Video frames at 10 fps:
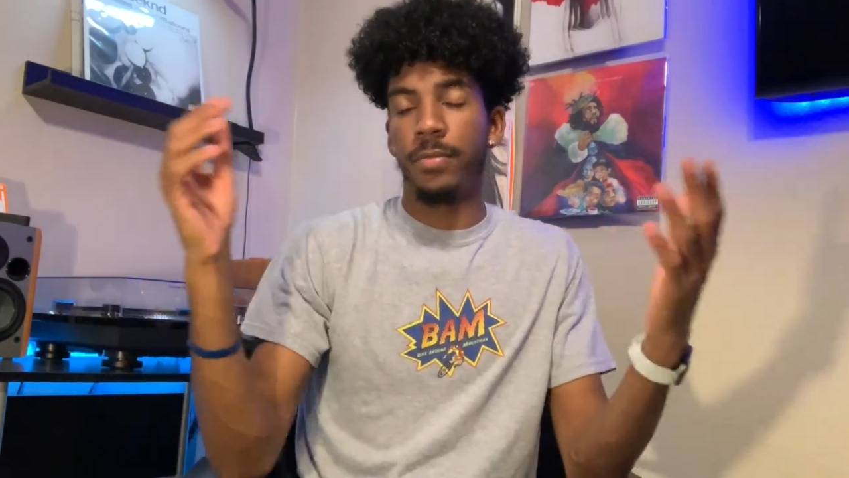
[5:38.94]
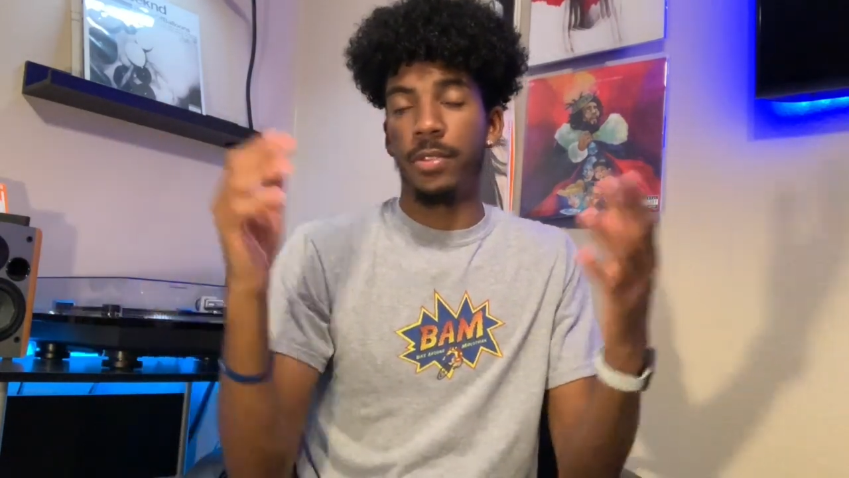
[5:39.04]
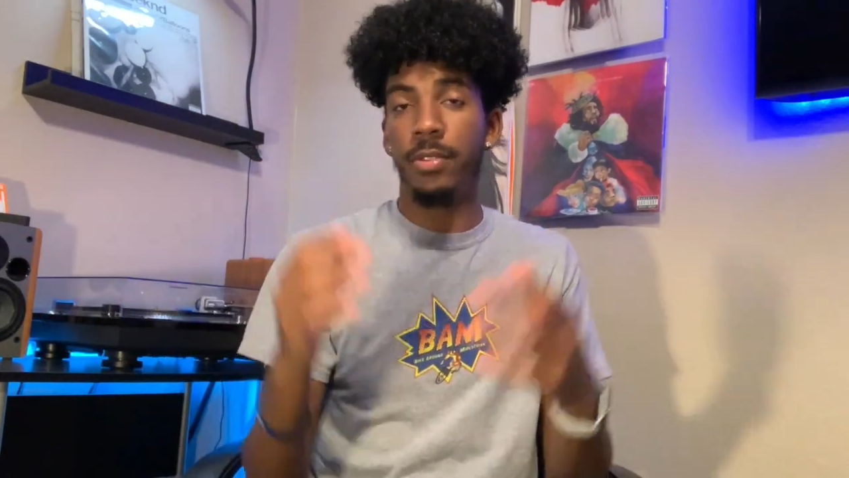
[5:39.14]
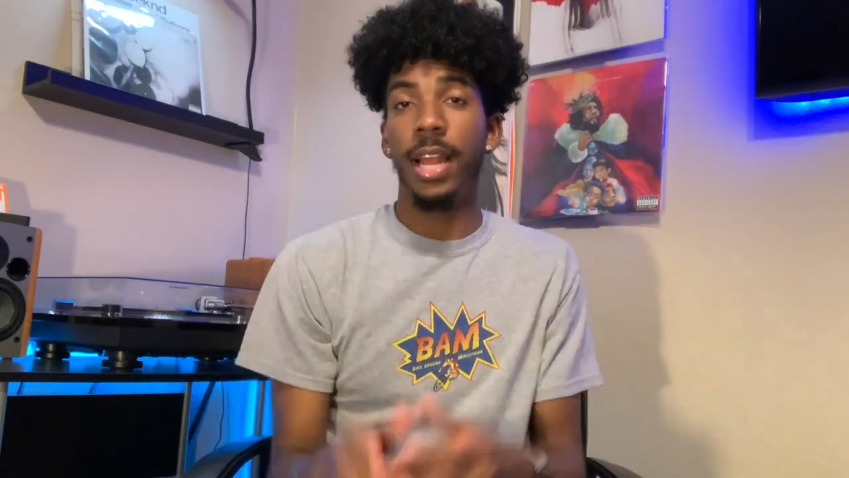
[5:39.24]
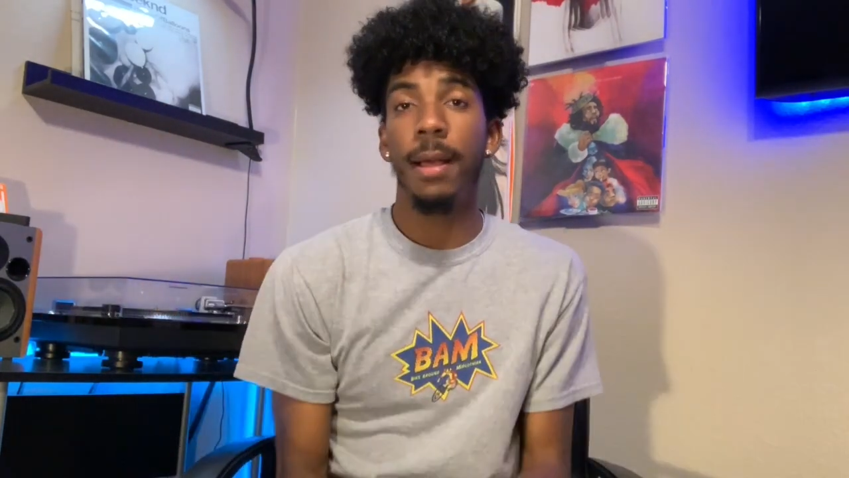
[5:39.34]

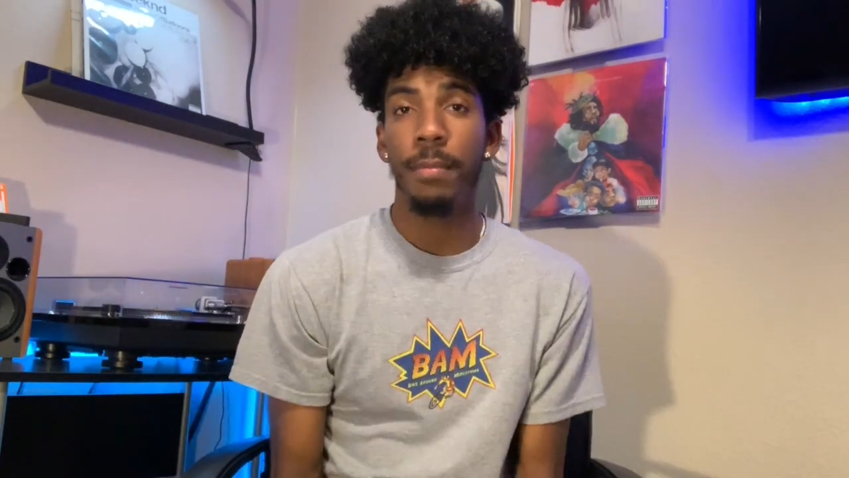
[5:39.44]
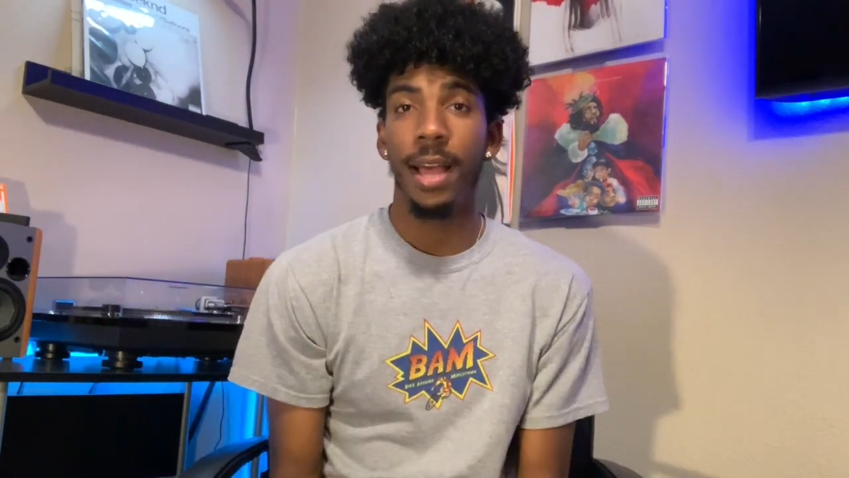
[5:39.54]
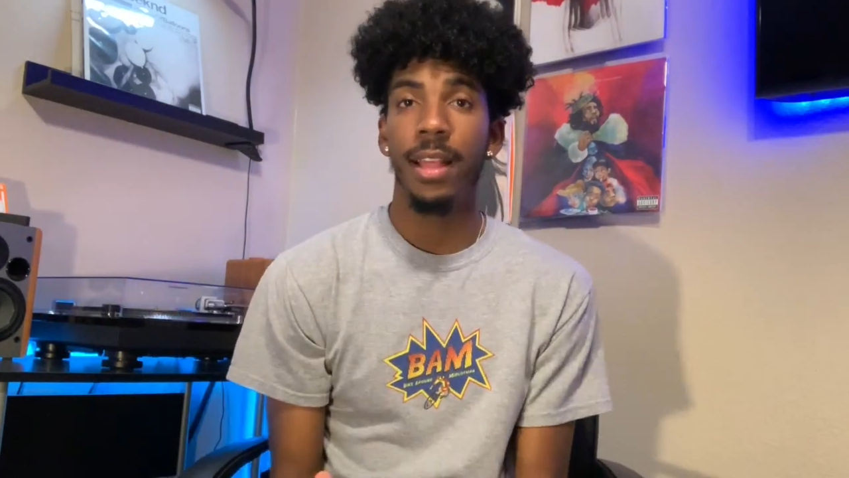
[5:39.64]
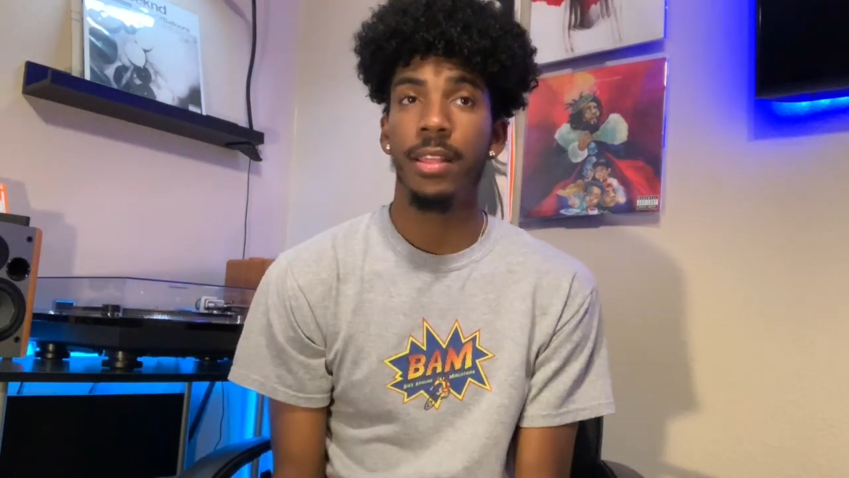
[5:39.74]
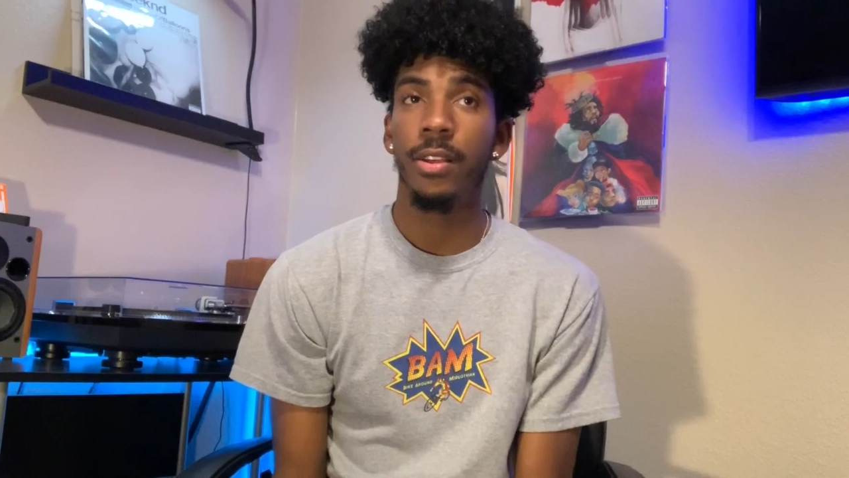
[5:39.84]
do not
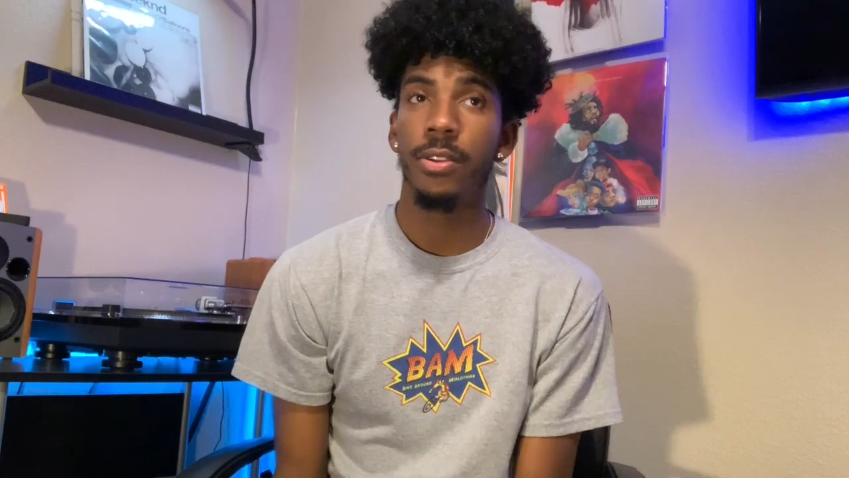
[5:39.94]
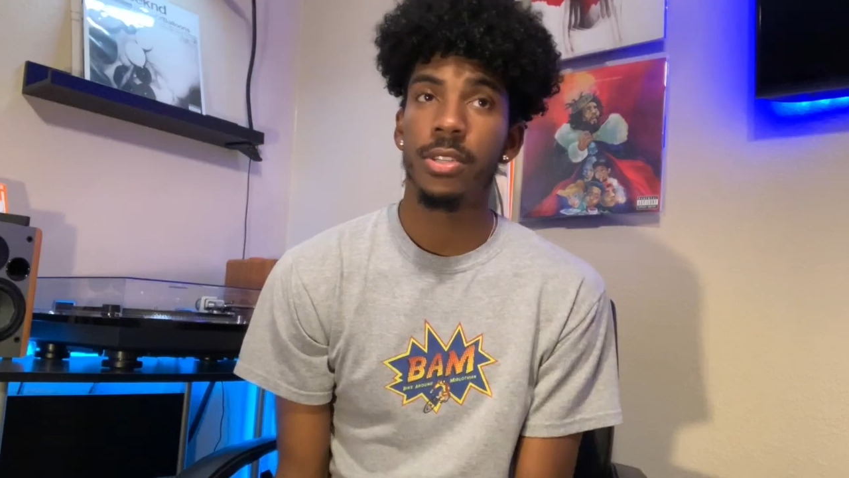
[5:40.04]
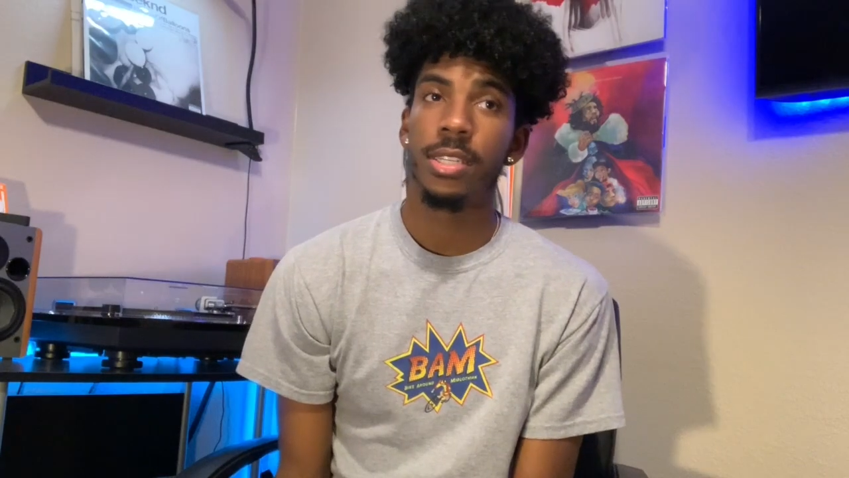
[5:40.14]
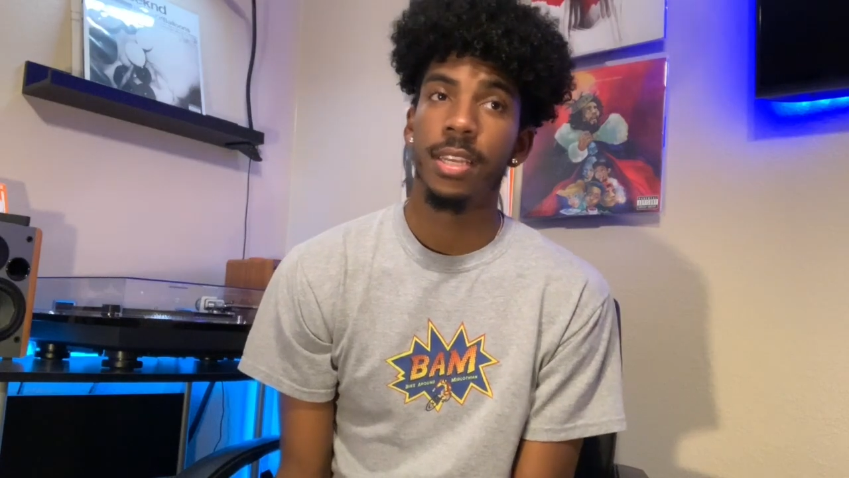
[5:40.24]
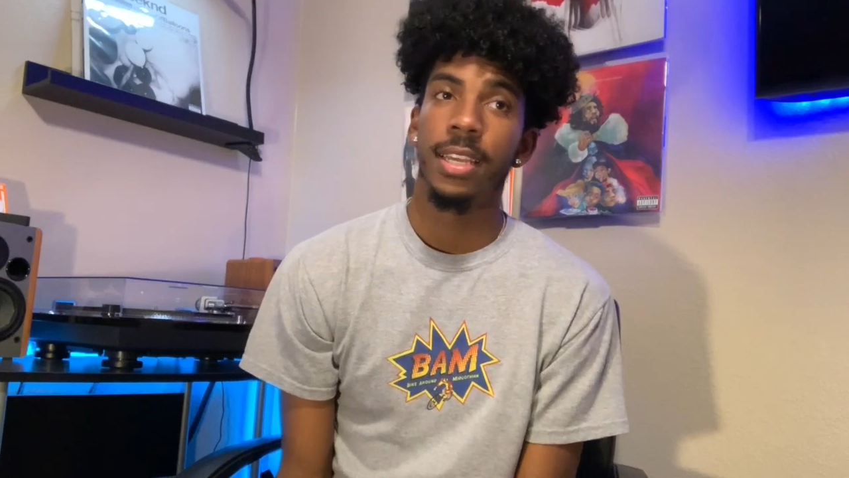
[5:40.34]
buy
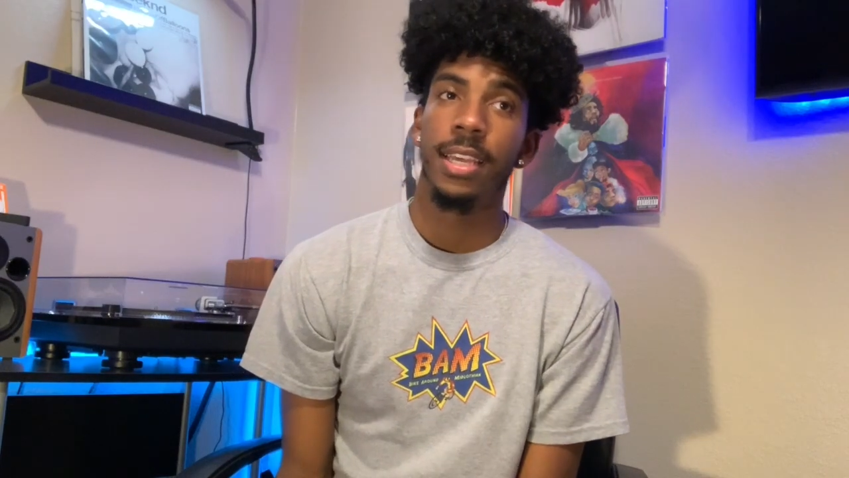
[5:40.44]
those.